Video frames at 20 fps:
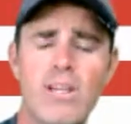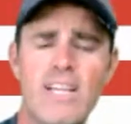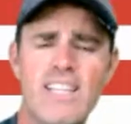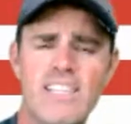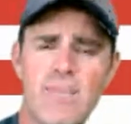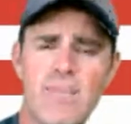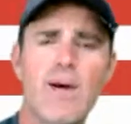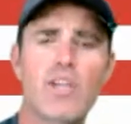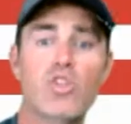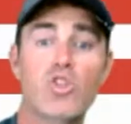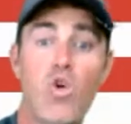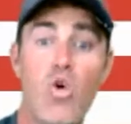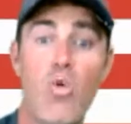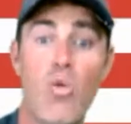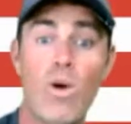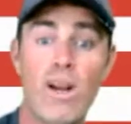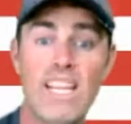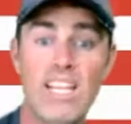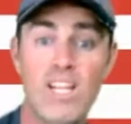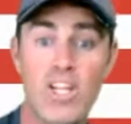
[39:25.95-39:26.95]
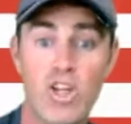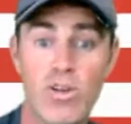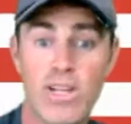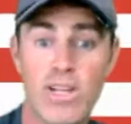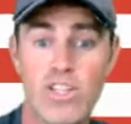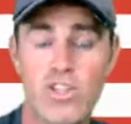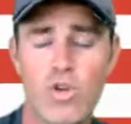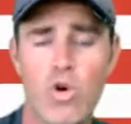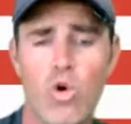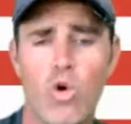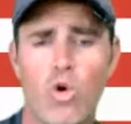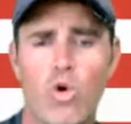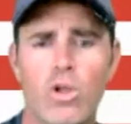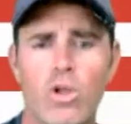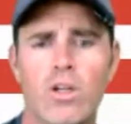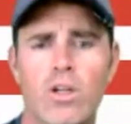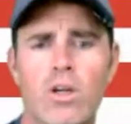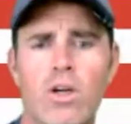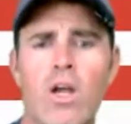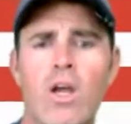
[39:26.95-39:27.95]
It's about 20 degrees
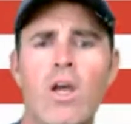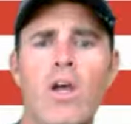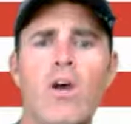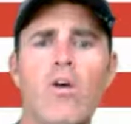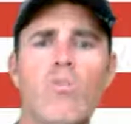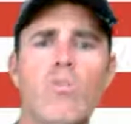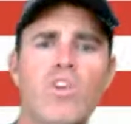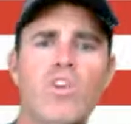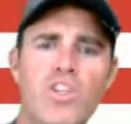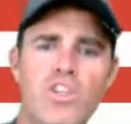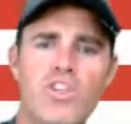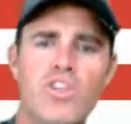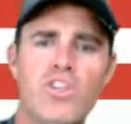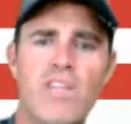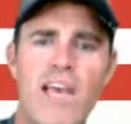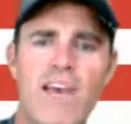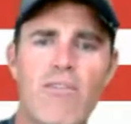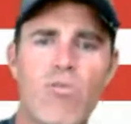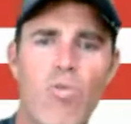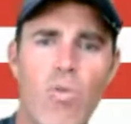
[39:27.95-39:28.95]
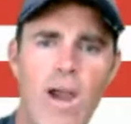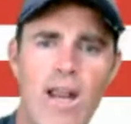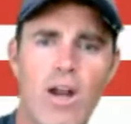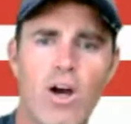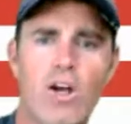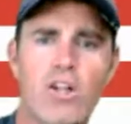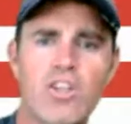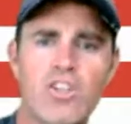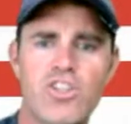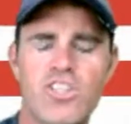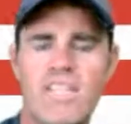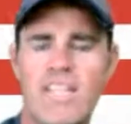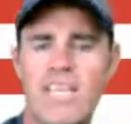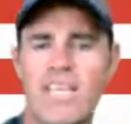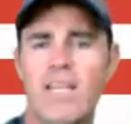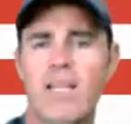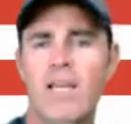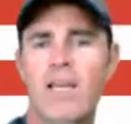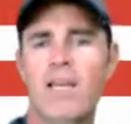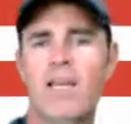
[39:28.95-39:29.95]
cooler when you have wet on your skin
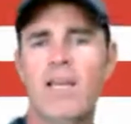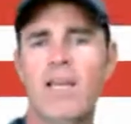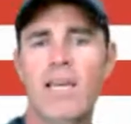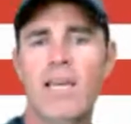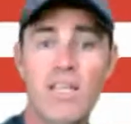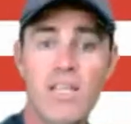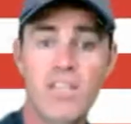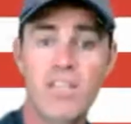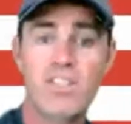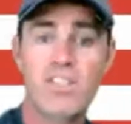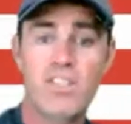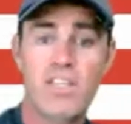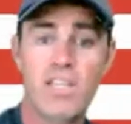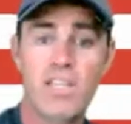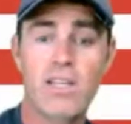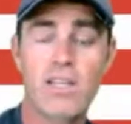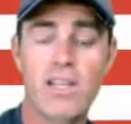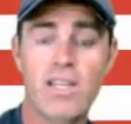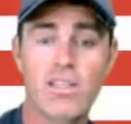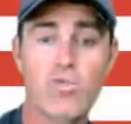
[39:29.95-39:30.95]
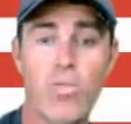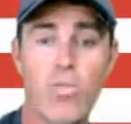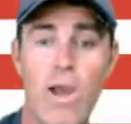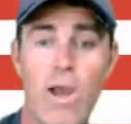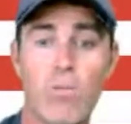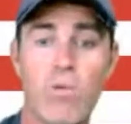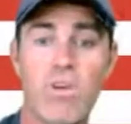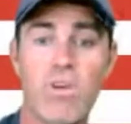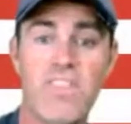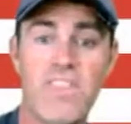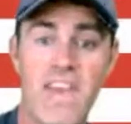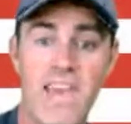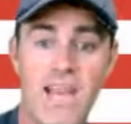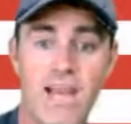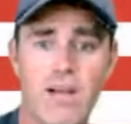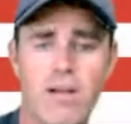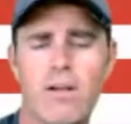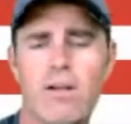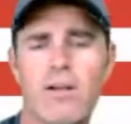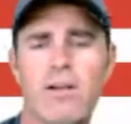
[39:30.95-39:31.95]
and your skin gets wet with the
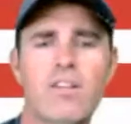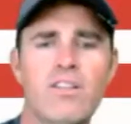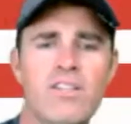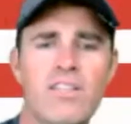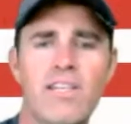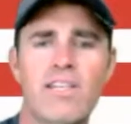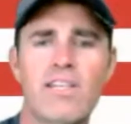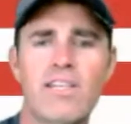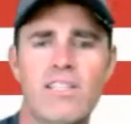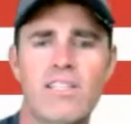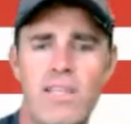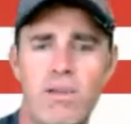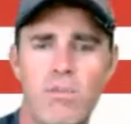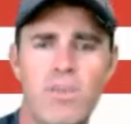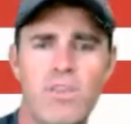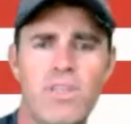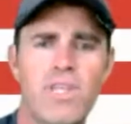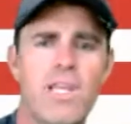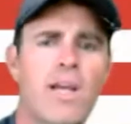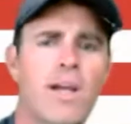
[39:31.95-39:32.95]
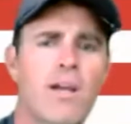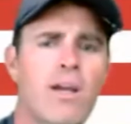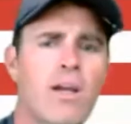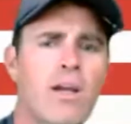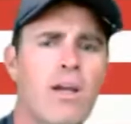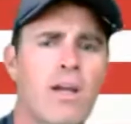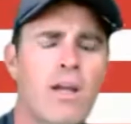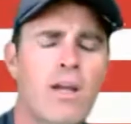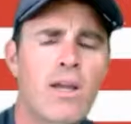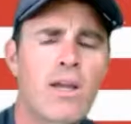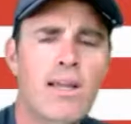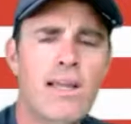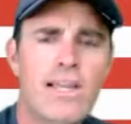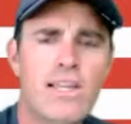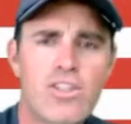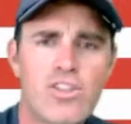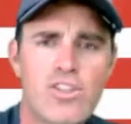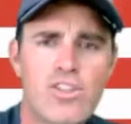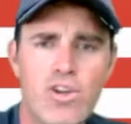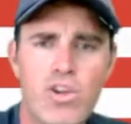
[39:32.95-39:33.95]
air, or your skin gets hit with the air.
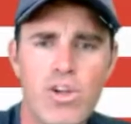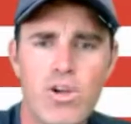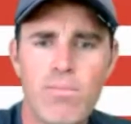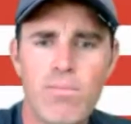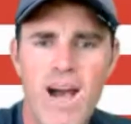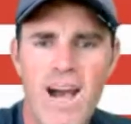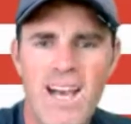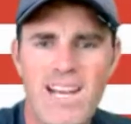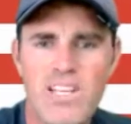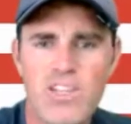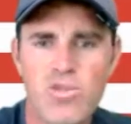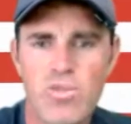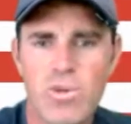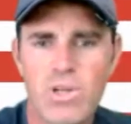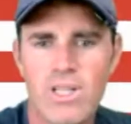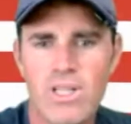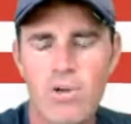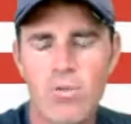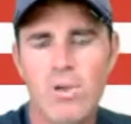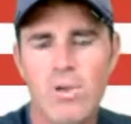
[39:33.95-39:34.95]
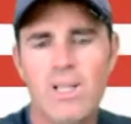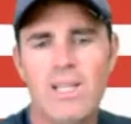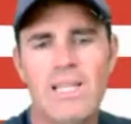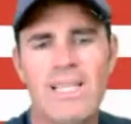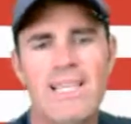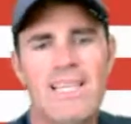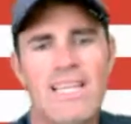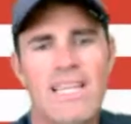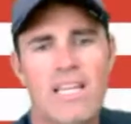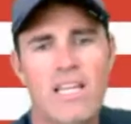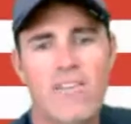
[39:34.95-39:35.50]
And so your body's really, really neat.